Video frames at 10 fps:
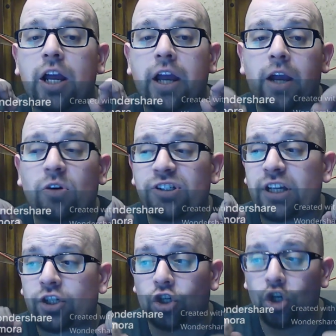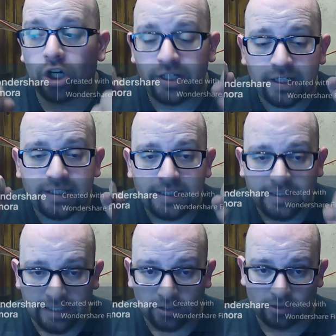It was a good
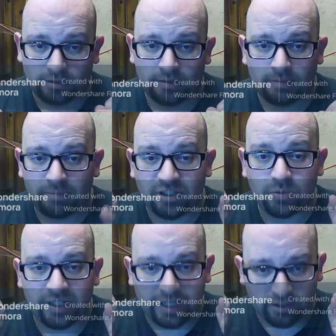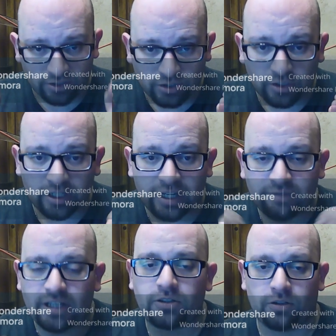deal between Arizona and
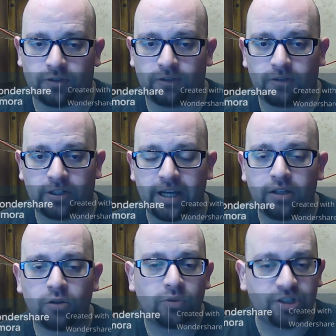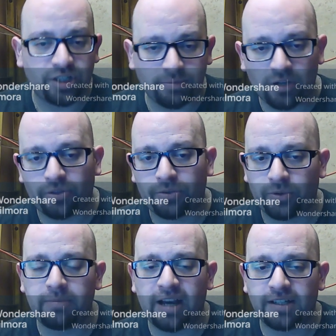Vancouver. Okay. We shipped out
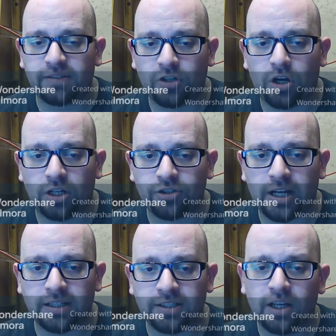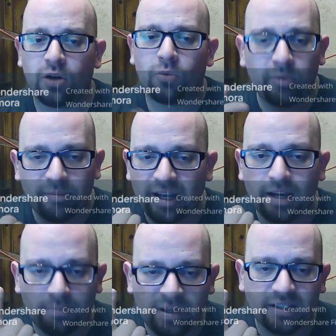three massive contracts. We may
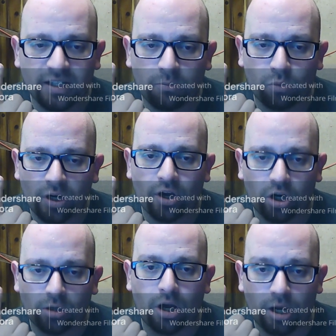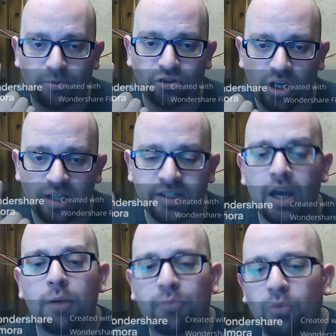have picked up one albatross,
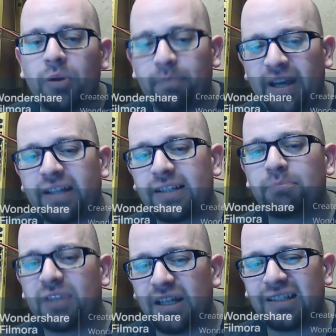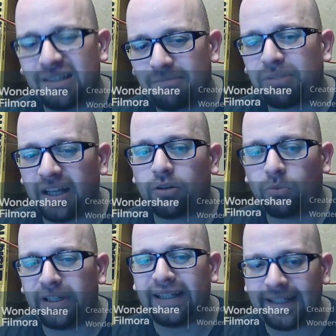but we picked up the player
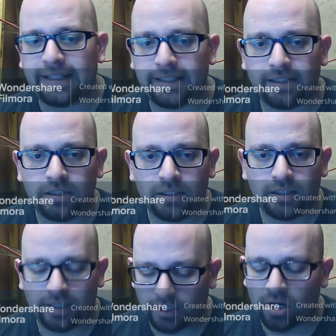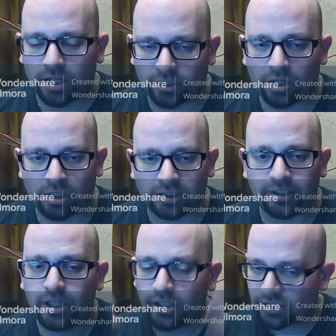we needed in Conor Garland.
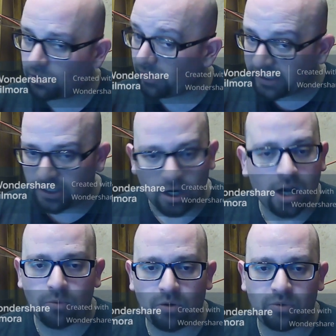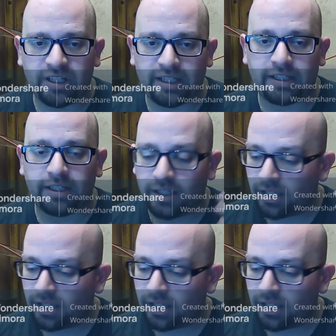So we got what we needed.